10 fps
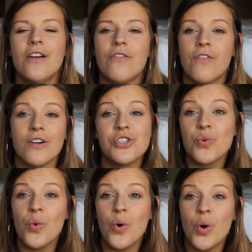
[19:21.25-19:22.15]

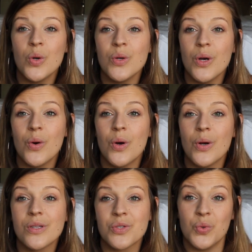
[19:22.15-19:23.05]
virtual
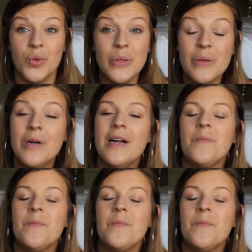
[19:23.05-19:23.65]
school,